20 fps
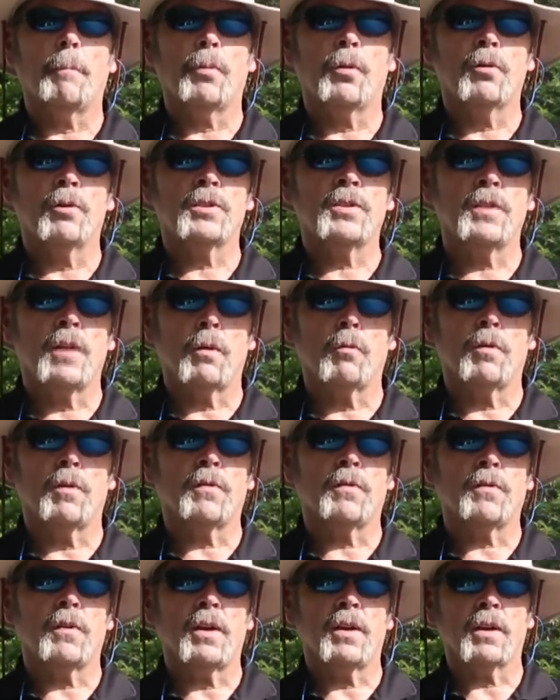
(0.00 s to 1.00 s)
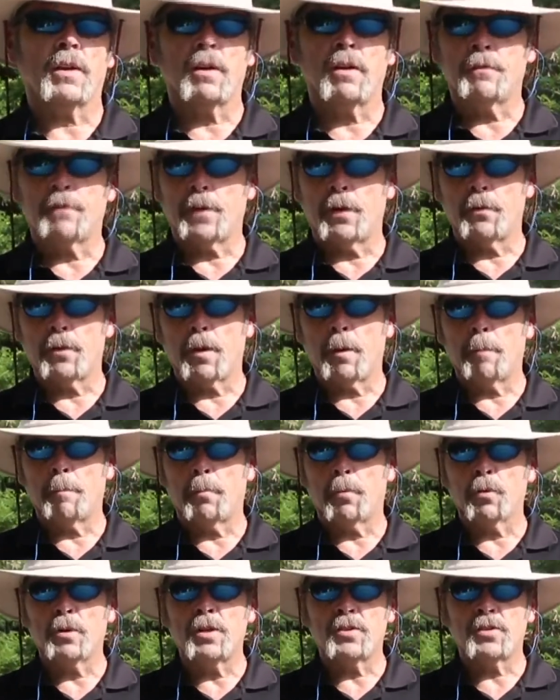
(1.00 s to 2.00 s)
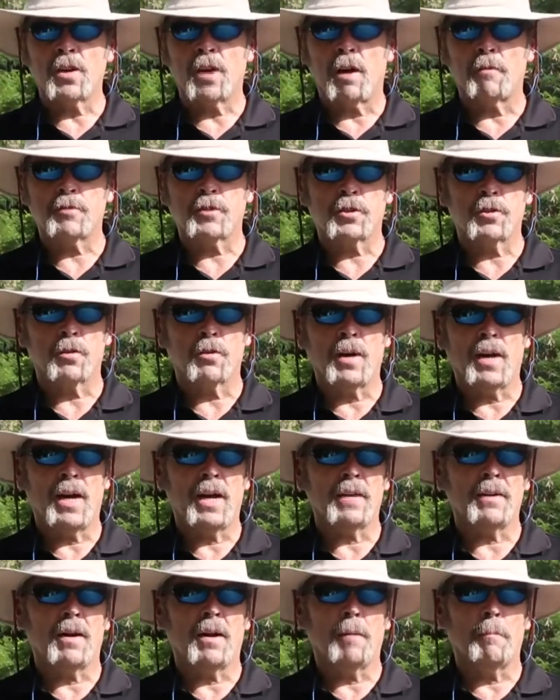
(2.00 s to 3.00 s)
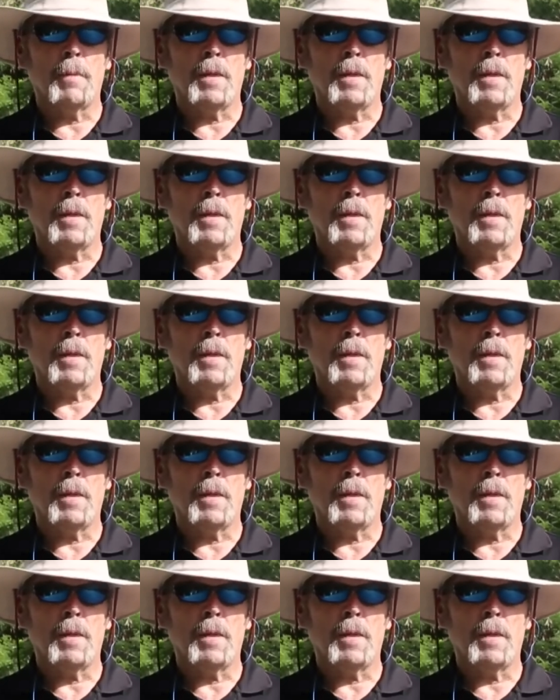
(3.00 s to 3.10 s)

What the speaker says: person that was in a gunfight with a police officer at